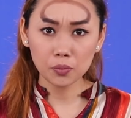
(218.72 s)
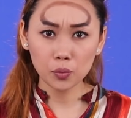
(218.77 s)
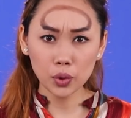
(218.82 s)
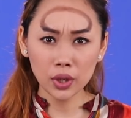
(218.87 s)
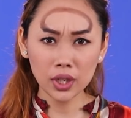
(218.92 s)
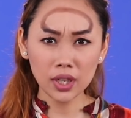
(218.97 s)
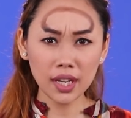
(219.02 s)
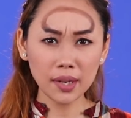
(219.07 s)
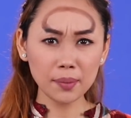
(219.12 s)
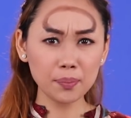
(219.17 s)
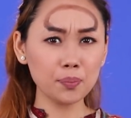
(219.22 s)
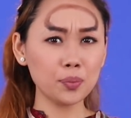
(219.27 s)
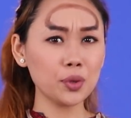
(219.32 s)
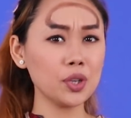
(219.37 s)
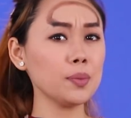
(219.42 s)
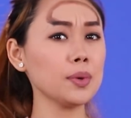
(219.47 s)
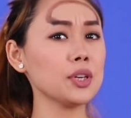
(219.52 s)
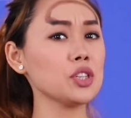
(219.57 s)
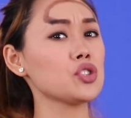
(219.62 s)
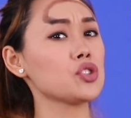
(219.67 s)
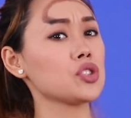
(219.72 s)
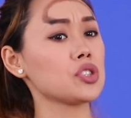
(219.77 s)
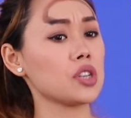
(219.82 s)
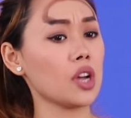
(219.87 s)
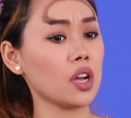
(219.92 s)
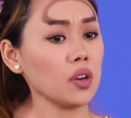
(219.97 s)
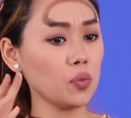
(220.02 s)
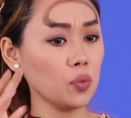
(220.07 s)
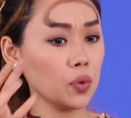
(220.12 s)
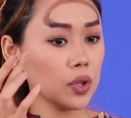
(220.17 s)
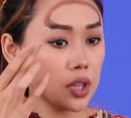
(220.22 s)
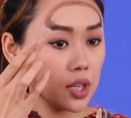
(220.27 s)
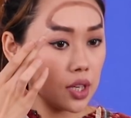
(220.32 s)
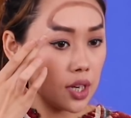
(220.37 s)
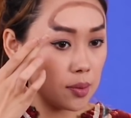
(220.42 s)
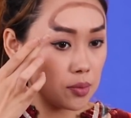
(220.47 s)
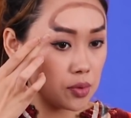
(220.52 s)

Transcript: We're like pretty much done with it.